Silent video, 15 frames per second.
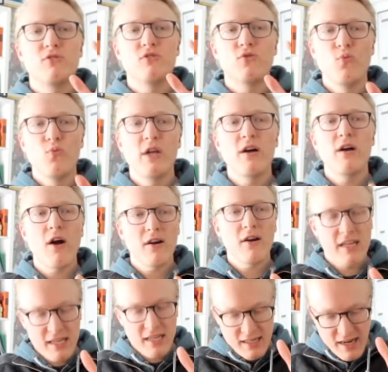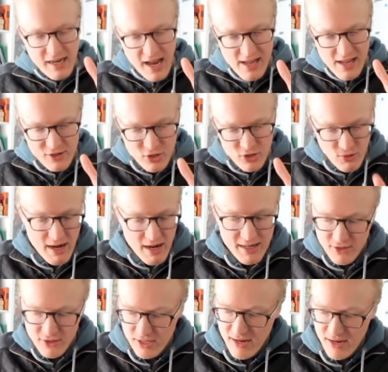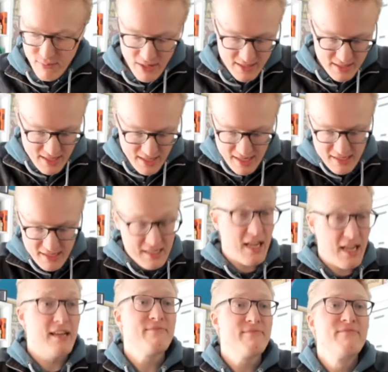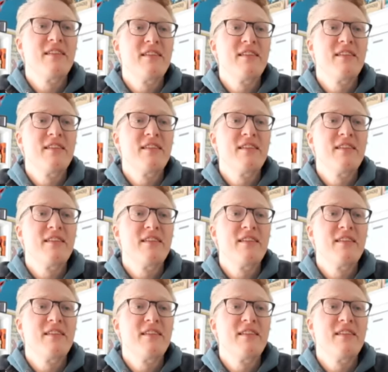We are in a strange and unprecedented time.